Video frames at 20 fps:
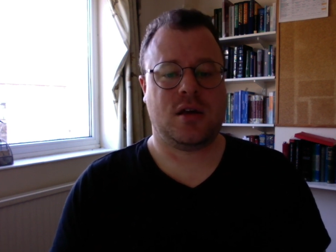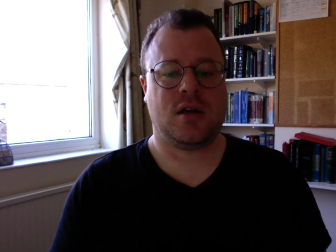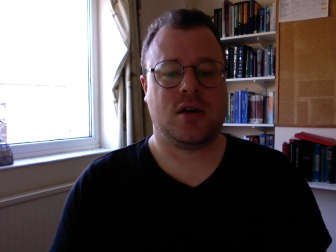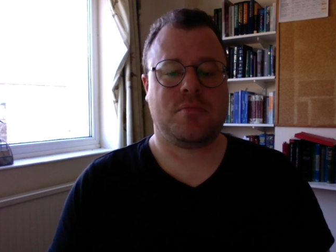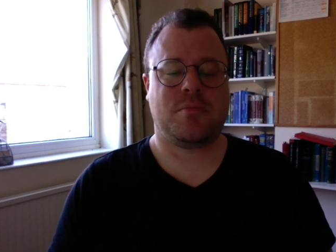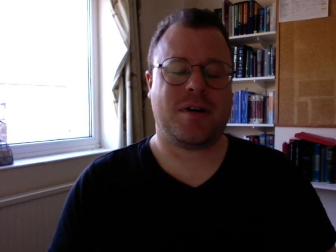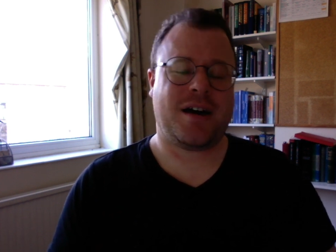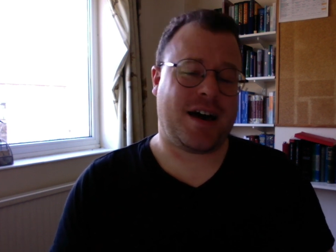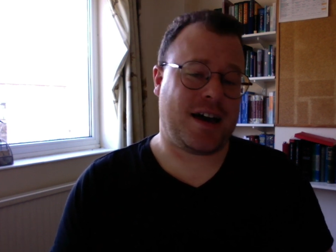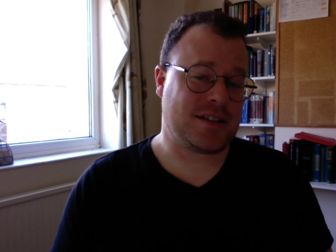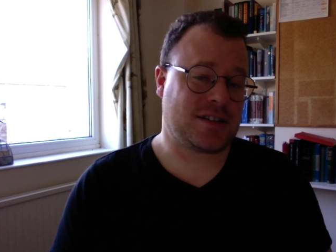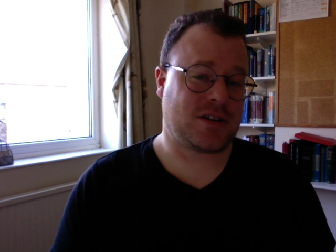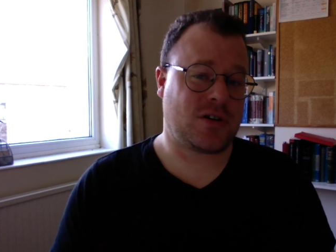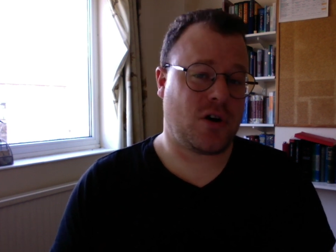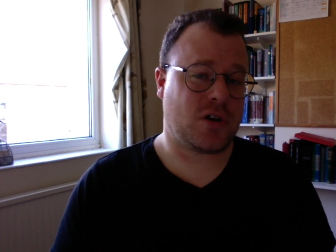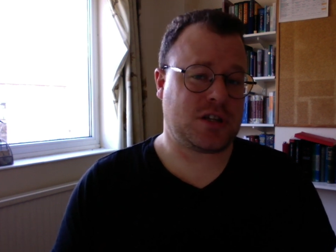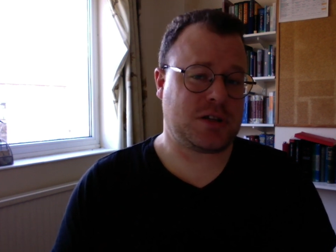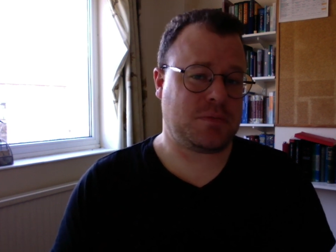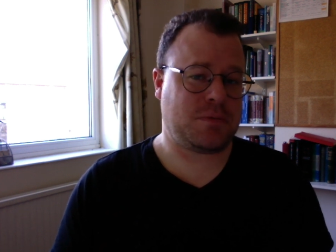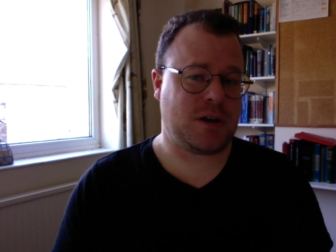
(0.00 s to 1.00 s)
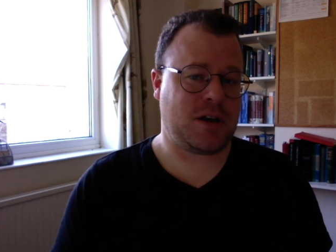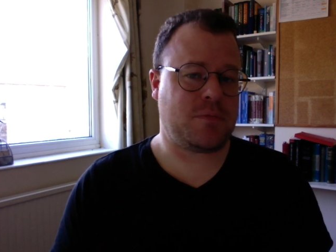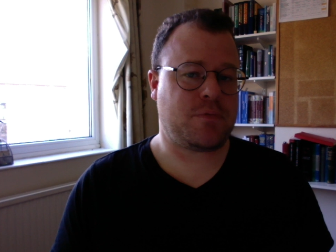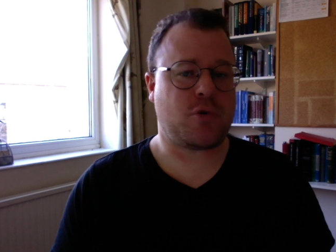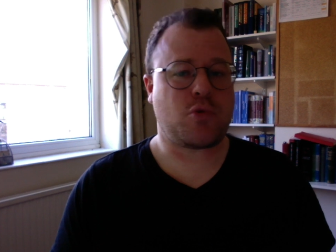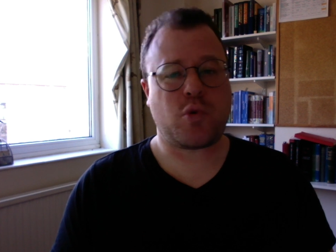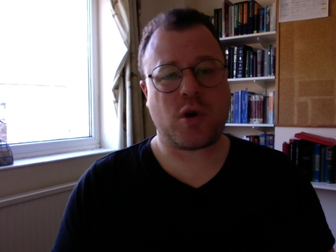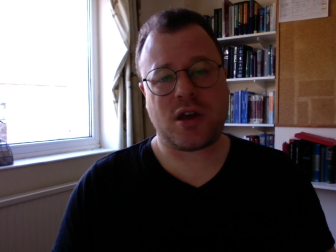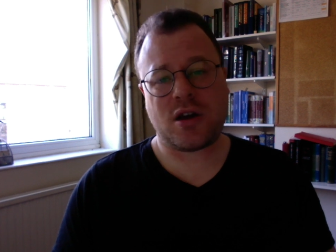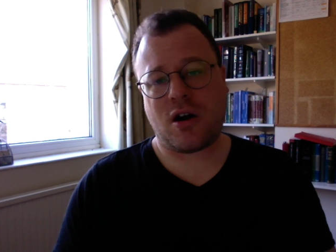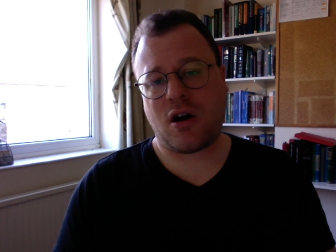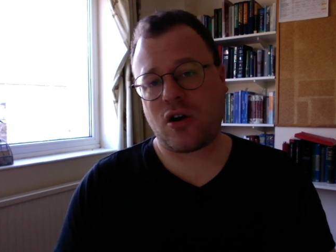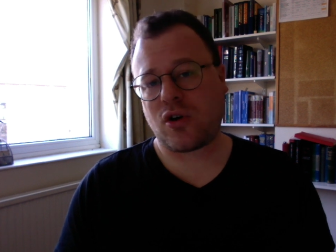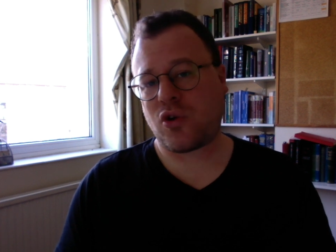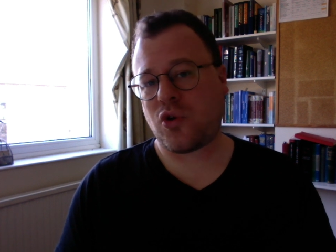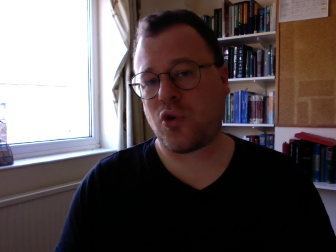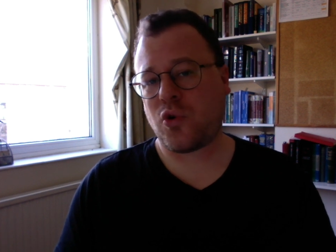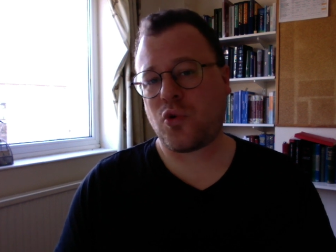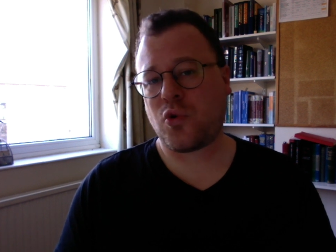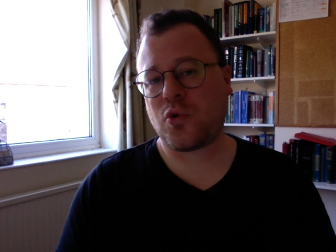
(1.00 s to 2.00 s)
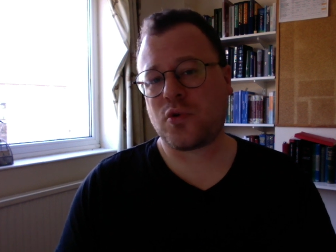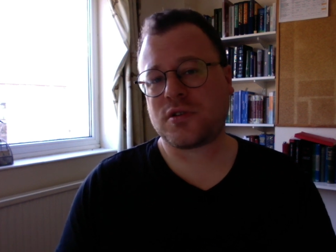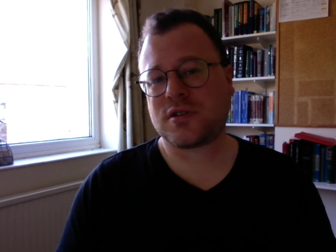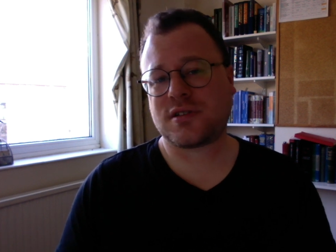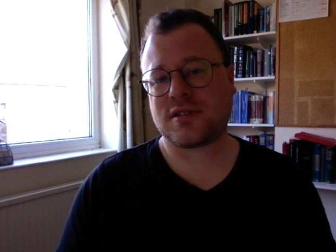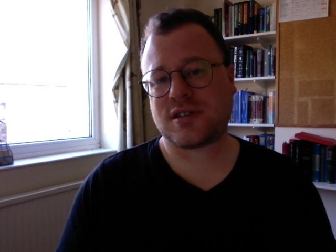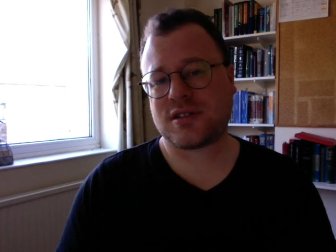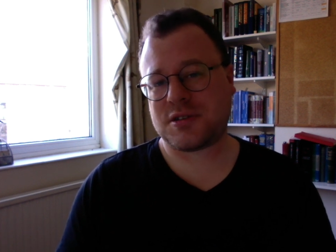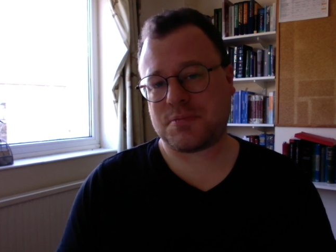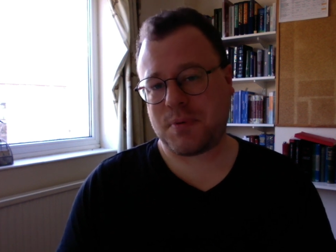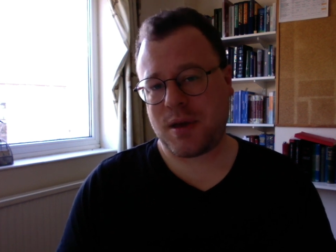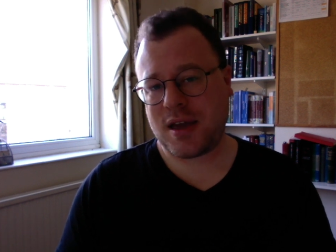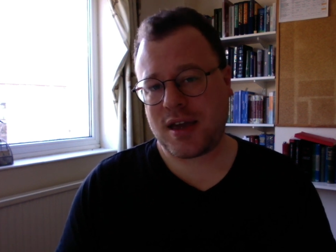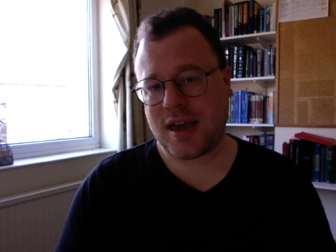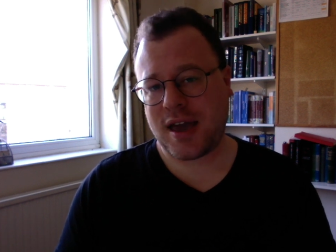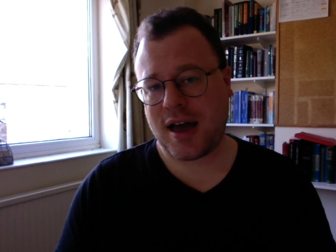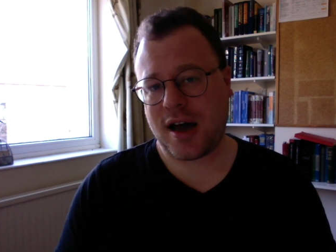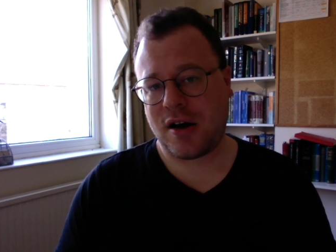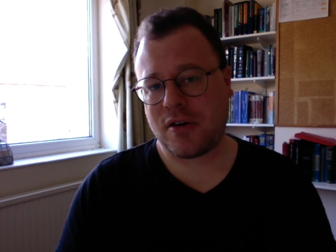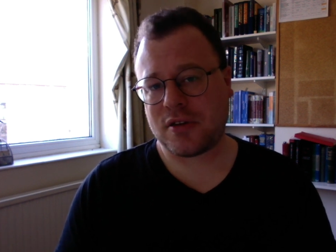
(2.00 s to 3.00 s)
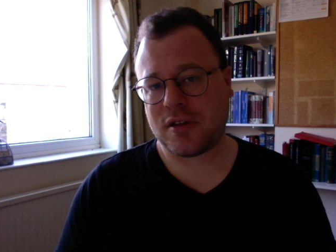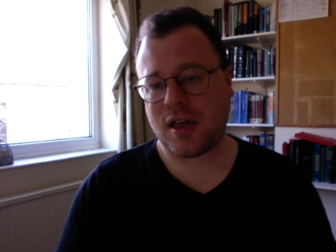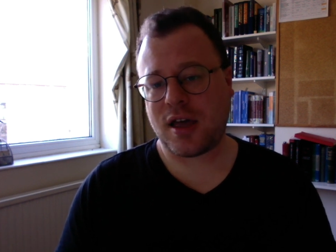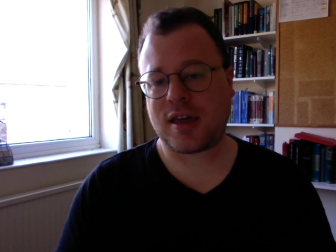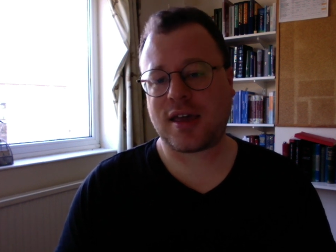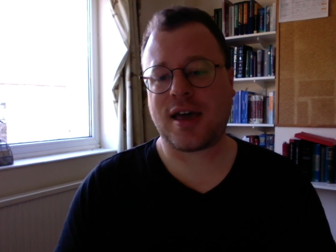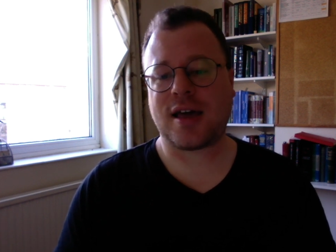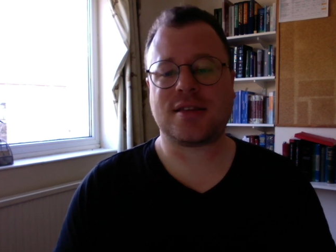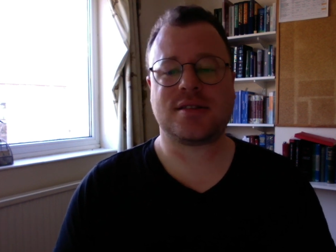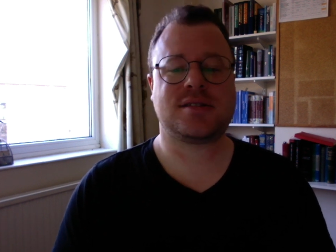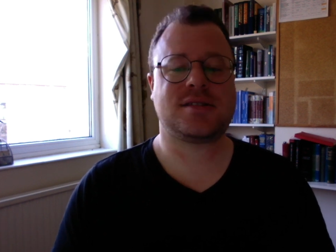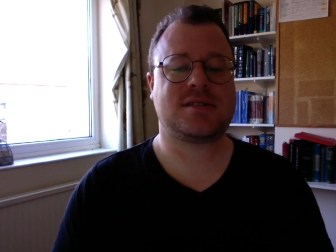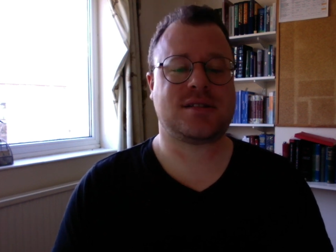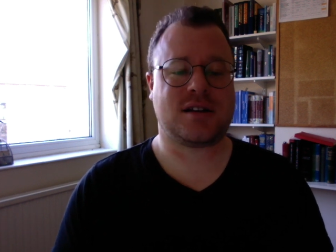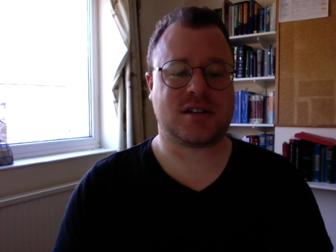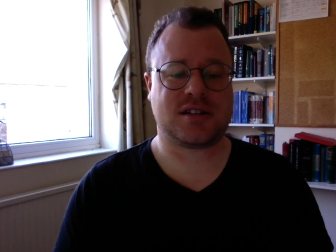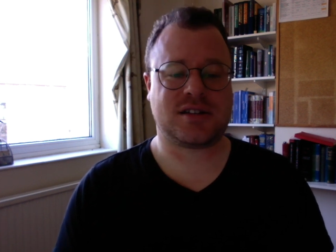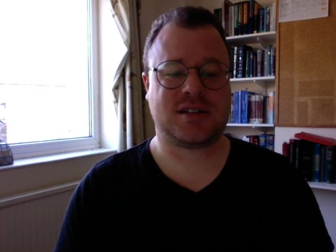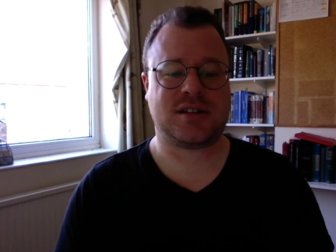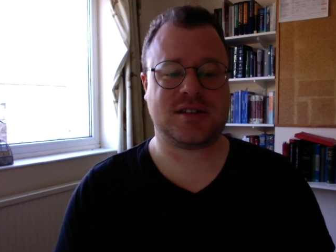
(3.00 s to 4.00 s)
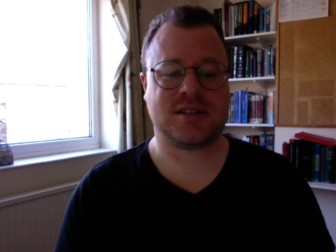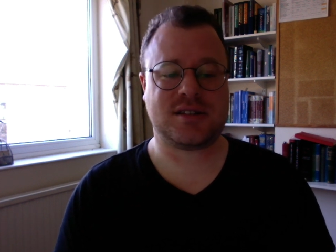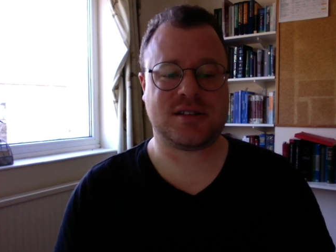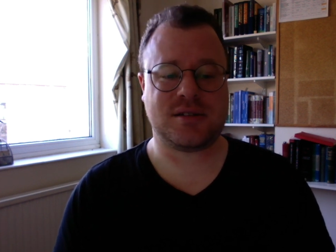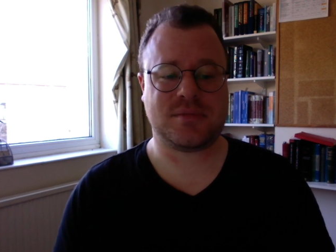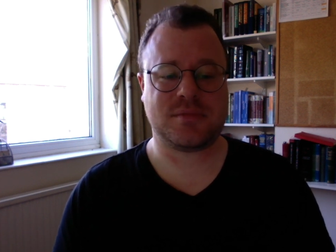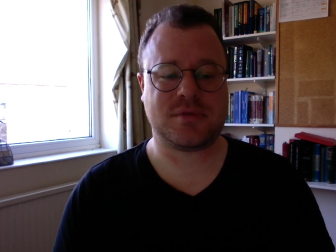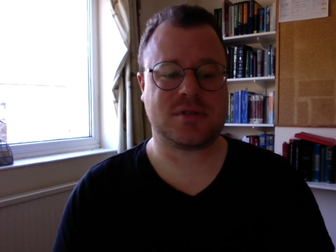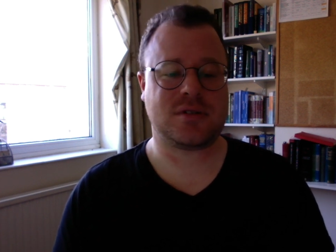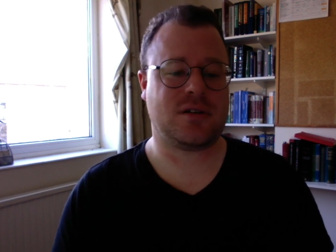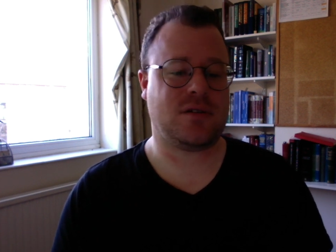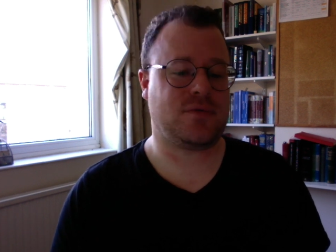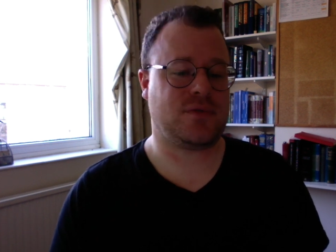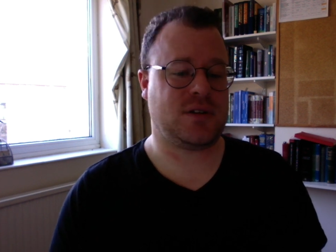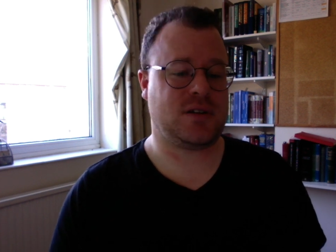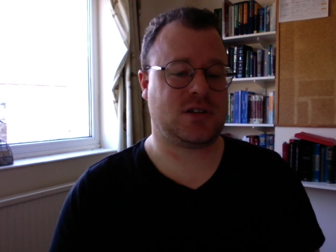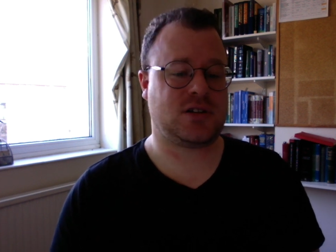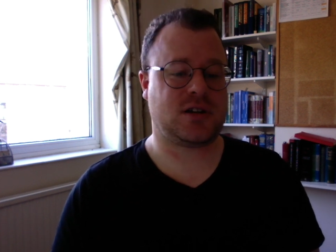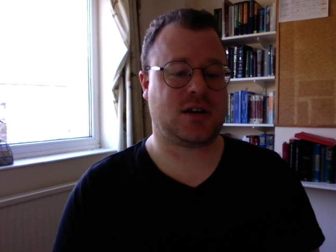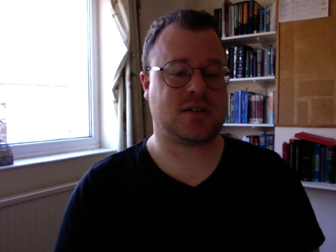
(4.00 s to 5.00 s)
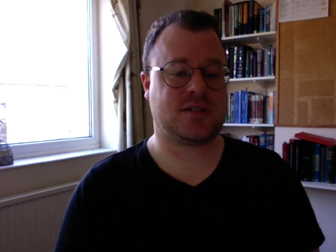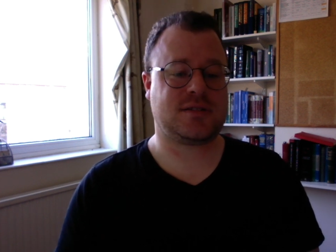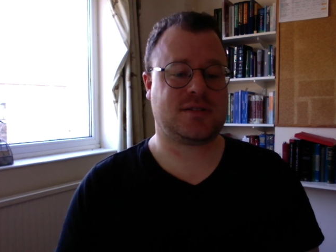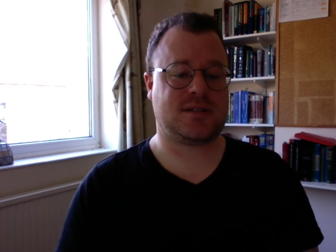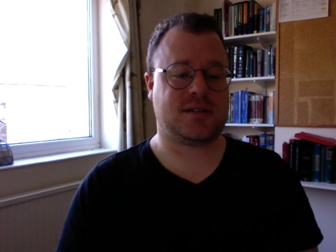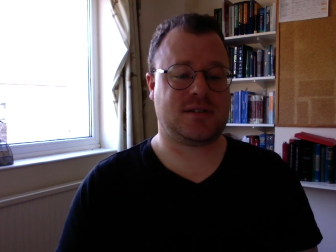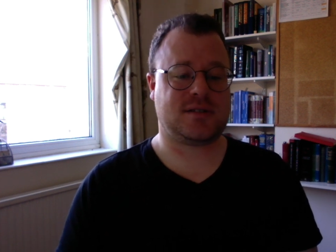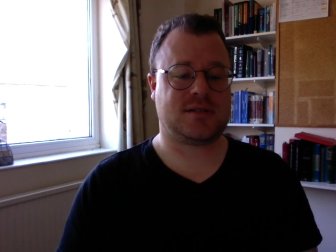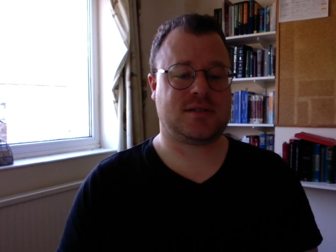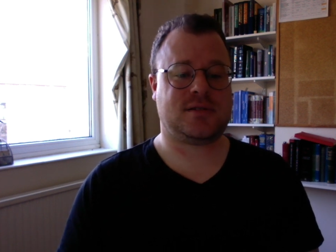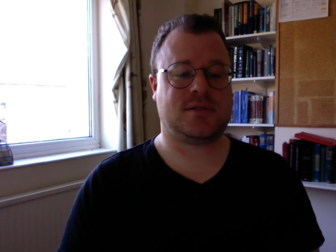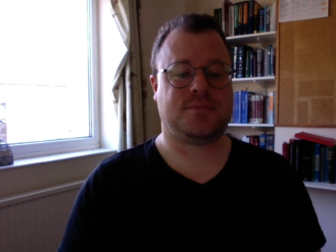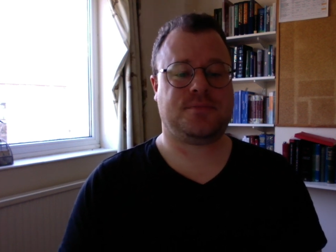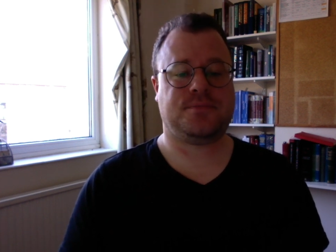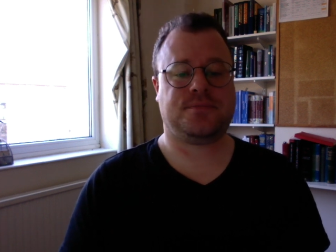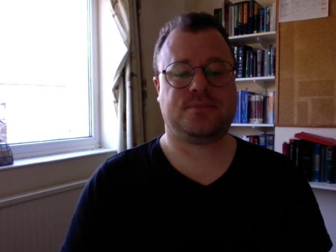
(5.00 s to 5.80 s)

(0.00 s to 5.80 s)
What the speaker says: But as God's people, we are called to speak out against such systems of injustice.